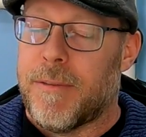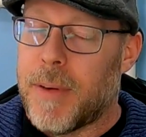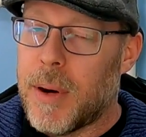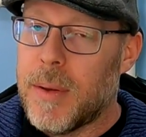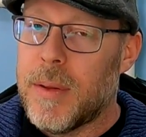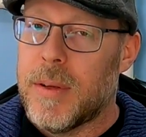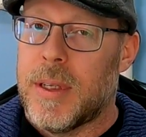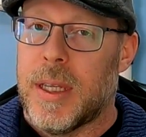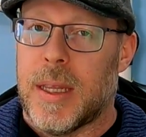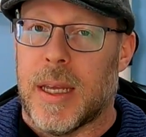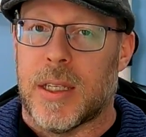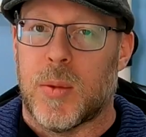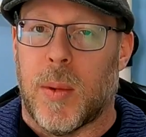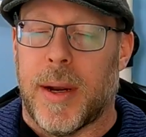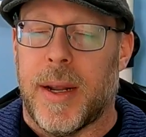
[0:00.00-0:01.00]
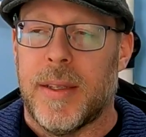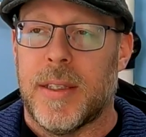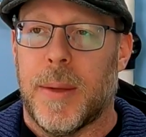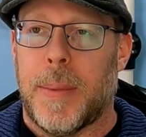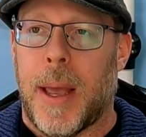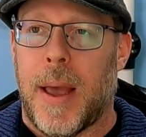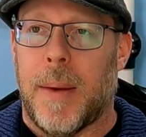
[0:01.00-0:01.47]
Further to this, what
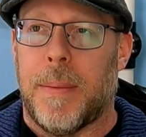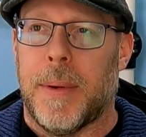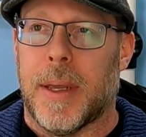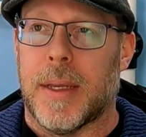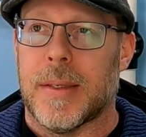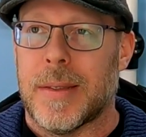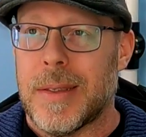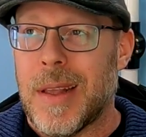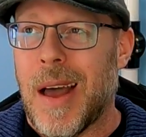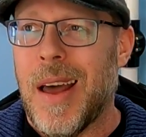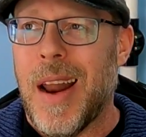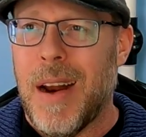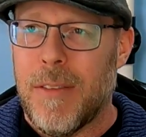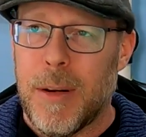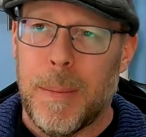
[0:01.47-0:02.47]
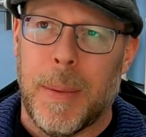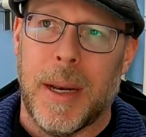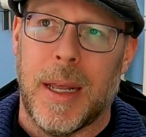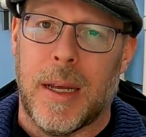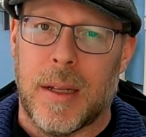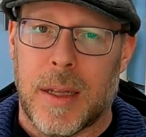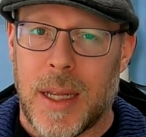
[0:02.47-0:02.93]
ends up happening is not
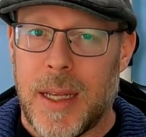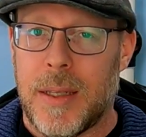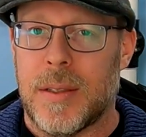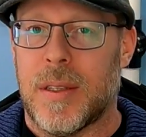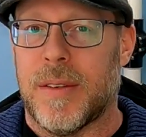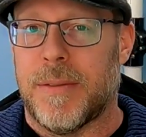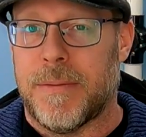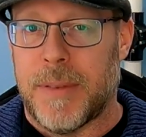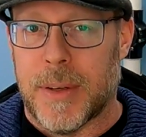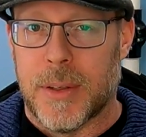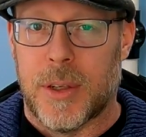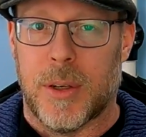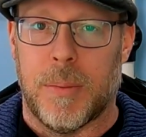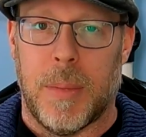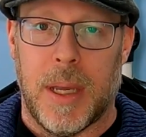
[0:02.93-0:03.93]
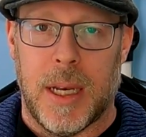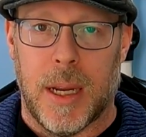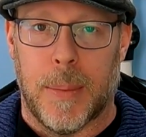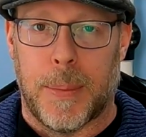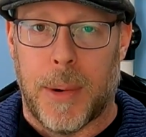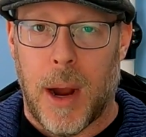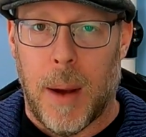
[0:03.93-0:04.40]
everybody cleans their filter
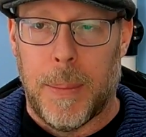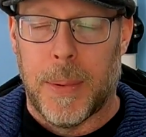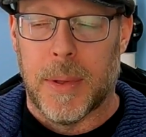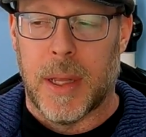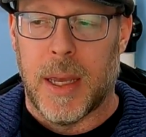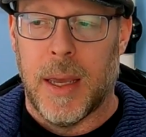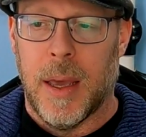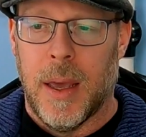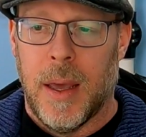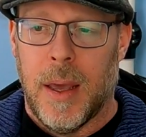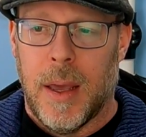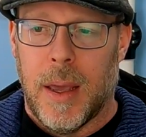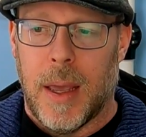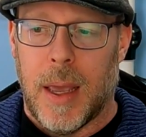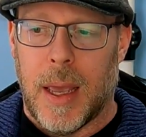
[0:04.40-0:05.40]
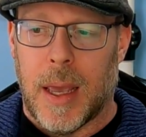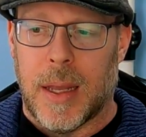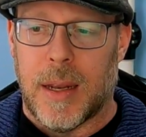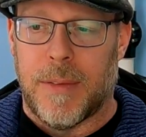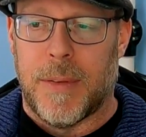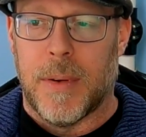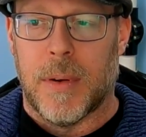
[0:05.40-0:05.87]
media properly.
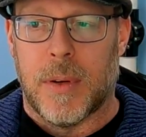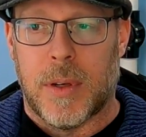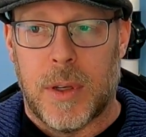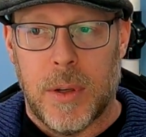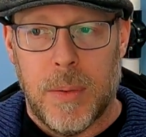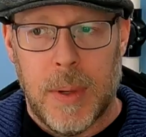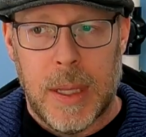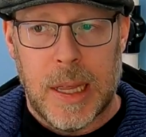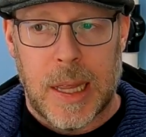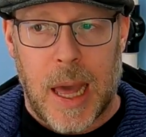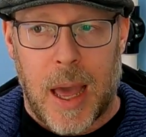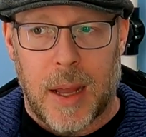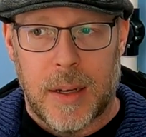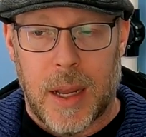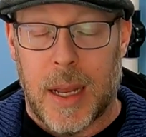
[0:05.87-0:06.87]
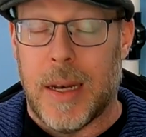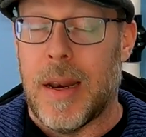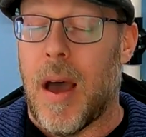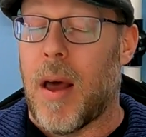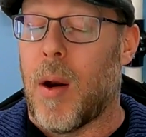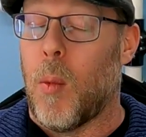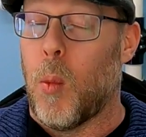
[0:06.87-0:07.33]
And if you're doing that and
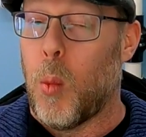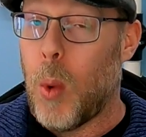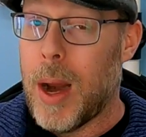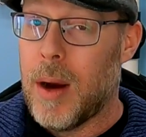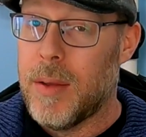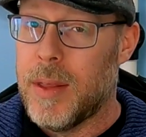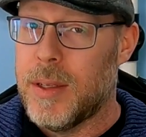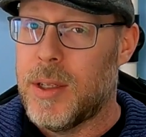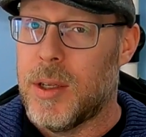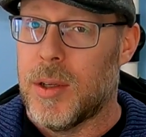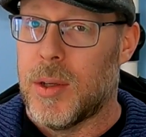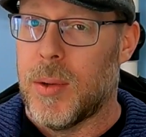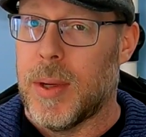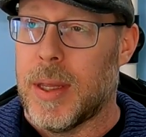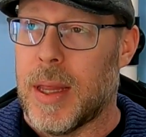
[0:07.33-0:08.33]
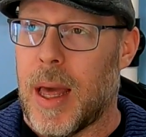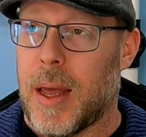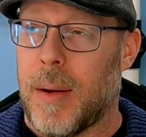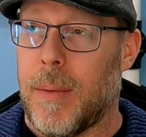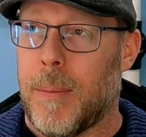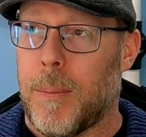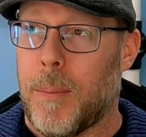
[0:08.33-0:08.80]
not aware that you're doing
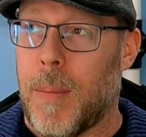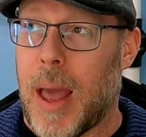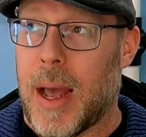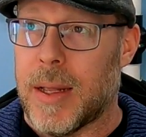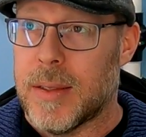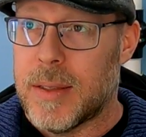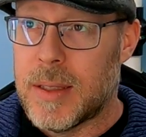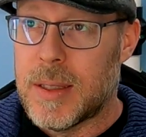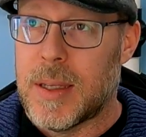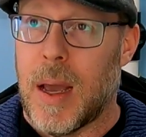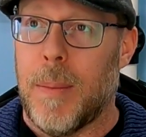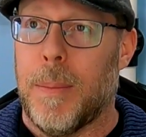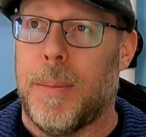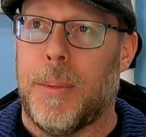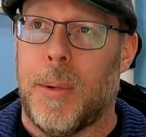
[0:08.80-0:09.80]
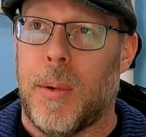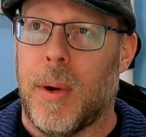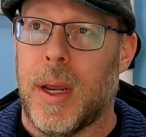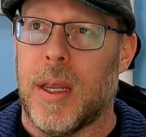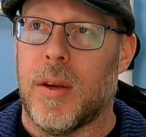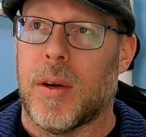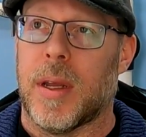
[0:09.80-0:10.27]
that, at some
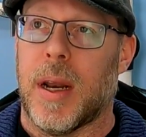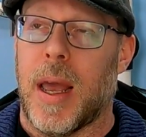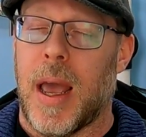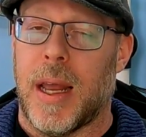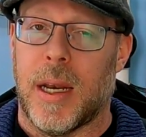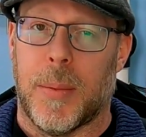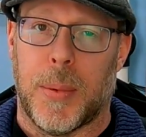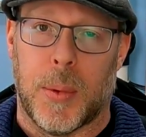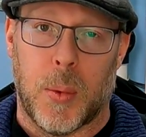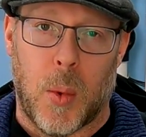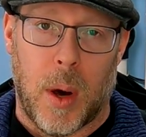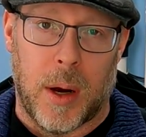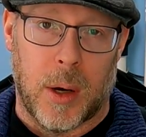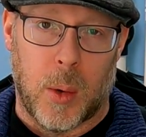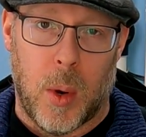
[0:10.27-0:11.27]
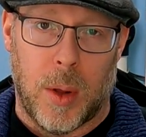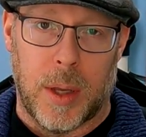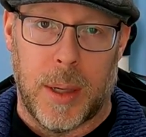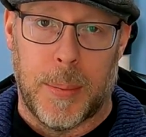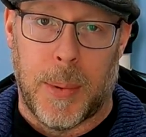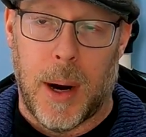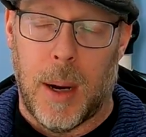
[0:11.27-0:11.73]
point you're going to end up with water
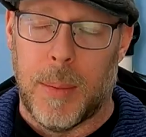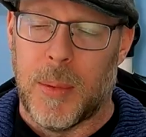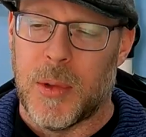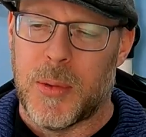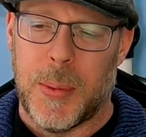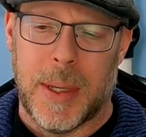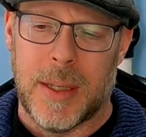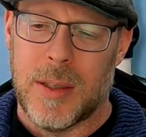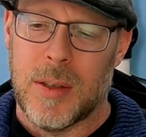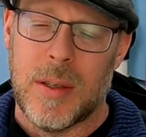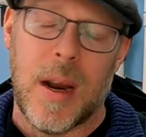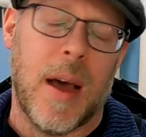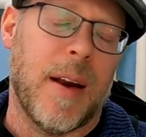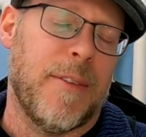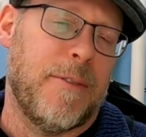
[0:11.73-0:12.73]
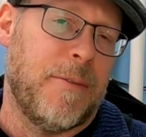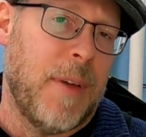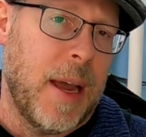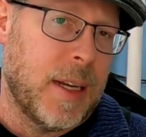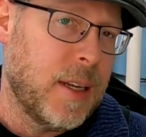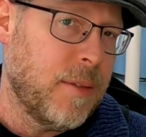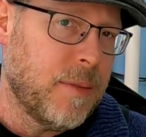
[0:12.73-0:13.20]
quality problems because you're not
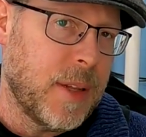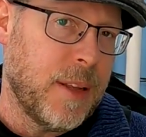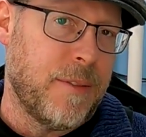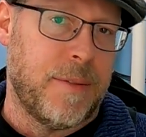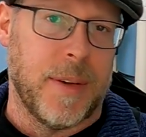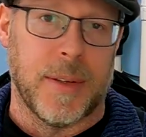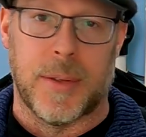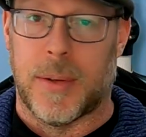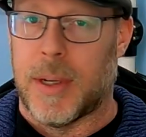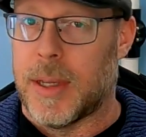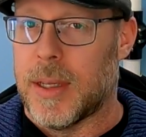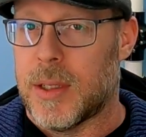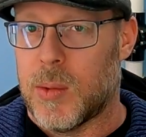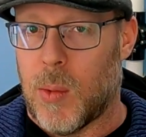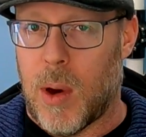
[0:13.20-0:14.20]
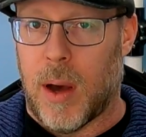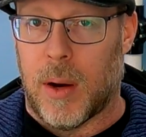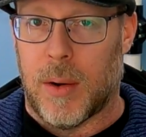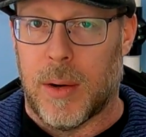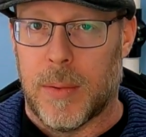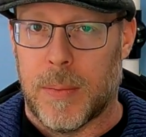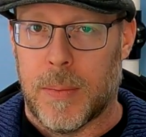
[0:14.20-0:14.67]
effectively filtering this
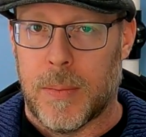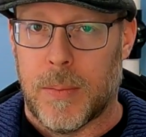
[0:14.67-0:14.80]
water.